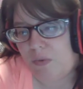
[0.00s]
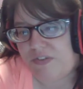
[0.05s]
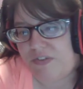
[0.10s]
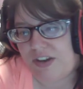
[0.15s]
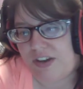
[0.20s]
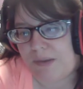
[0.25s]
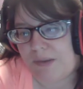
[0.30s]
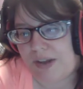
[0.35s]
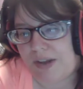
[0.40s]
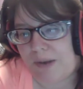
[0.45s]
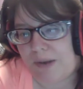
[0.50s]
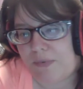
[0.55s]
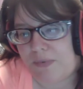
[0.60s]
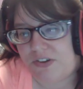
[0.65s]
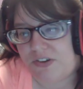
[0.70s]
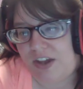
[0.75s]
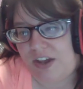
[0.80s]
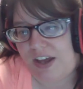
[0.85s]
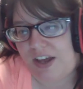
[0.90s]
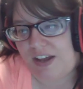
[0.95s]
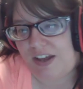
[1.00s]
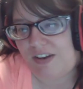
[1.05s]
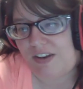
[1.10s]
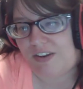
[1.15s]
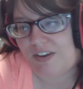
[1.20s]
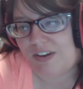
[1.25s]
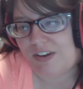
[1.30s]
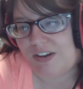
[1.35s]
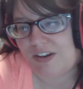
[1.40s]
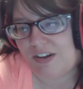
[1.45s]
seen him get
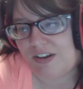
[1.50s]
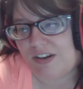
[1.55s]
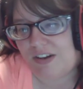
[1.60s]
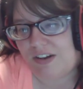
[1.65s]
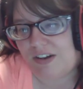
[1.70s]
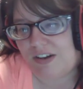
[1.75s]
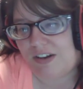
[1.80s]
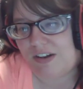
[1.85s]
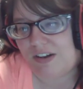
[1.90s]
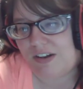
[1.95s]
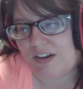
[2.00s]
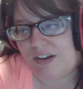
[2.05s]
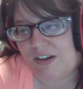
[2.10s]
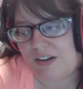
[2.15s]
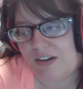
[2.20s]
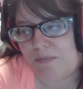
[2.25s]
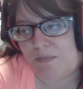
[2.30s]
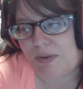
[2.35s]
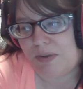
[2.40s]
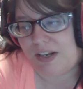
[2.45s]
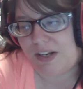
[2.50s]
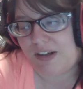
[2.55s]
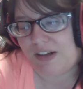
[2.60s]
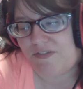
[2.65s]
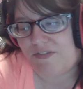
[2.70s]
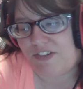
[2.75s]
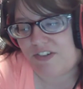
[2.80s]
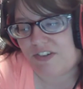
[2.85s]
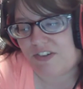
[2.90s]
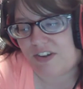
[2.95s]
upset, but not
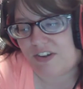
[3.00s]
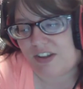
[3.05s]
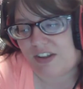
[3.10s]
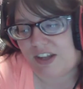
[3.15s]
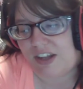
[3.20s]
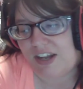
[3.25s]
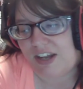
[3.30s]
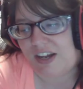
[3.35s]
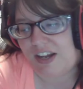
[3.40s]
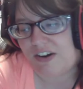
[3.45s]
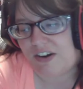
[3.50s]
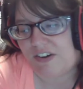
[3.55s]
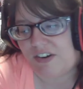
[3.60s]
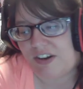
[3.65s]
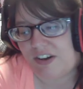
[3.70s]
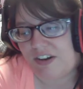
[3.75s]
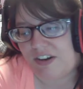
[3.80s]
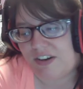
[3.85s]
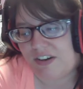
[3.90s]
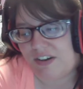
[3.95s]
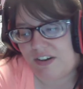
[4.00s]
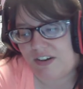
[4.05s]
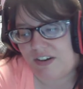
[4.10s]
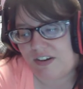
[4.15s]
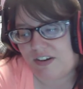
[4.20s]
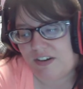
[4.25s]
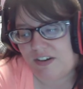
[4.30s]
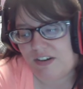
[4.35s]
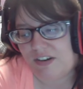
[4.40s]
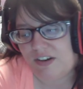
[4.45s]
physically angry.
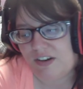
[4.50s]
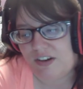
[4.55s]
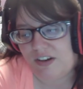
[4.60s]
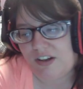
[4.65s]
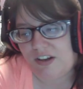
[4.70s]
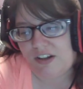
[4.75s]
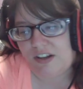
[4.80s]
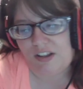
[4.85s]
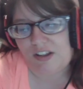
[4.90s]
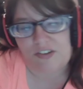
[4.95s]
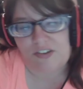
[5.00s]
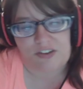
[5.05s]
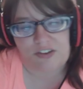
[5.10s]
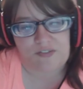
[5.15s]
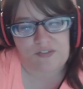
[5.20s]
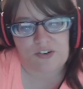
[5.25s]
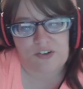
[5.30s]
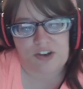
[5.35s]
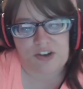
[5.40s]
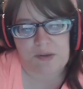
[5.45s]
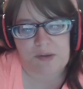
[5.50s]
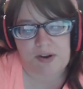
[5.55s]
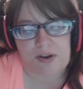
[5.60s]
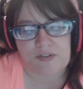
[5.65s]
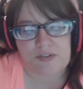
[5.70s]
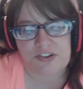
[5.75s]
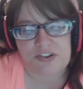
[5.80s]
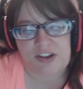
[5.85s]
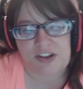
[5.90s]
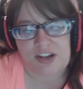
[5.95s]
This is the first time we
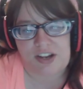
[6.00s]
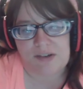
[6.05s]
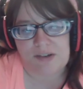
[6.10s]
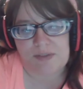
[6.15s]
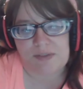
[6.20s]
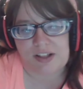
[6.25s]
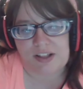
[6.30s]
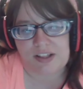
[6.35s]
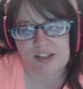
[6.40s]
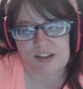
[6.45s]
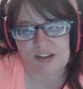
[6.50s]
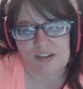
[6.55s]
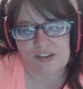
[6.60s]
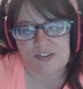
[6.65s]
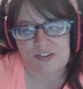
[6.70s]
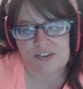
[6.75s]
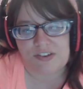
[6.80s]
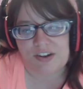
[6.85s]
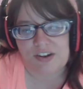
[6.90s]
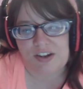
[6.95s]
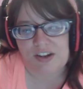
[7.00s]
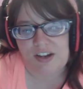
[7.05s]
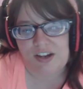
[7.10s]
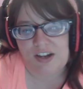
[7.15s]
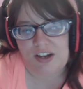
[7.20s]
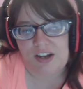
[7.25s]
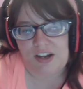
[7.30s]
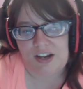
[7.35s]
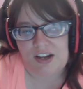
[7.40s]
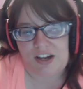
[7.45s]
ever see him like this.
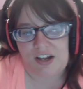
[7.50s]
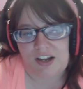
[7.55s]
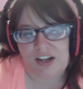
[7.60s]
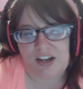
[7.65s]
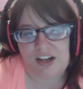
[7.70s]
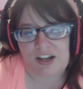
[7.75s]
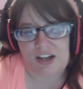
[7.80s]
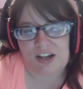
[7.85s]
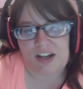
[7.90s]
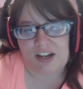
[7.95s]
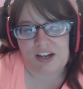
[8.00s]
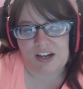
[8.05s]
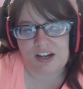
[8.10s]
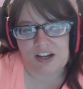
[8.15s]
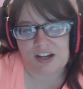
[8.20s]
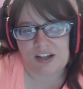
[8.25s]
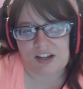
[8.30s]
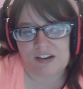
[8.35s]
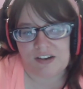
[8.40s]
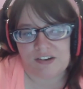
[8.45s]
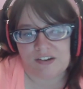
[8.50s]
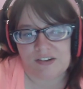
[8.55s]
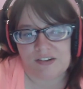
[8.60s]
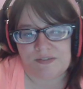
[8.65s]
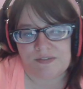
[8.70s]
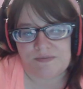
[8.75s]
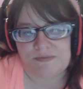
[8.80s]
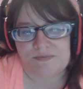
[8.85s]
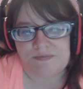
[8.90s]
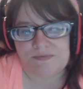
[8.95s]
And
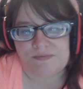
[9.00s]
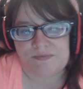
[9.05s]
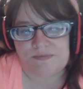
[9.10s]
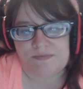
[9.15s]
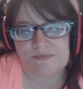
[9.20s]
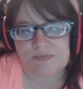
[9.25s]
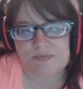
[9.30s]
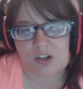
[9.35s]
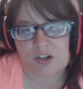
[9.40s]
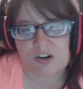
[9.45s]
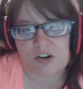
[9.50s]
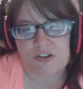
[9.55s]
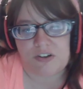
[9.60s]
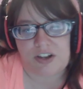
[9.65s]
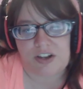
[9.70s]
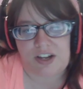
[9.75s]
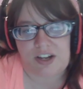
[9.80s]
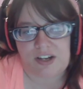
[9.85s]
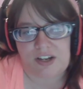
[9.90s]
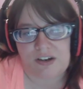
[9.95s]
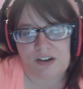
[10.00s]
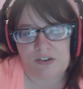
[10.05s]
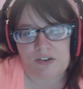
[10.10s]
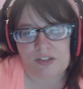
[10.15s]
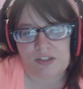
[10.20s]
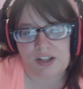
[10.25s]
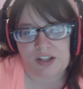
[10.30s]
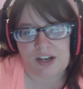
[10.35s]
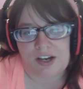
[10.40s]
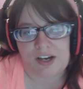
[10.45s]
turns
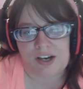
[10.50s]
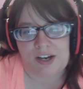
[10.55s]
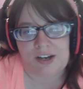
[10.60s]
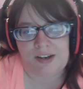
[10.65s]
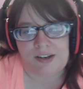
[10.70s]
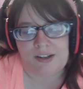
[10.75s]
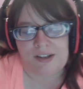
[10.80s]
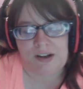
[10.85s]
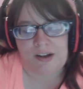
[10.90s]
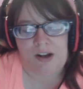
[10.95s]
out that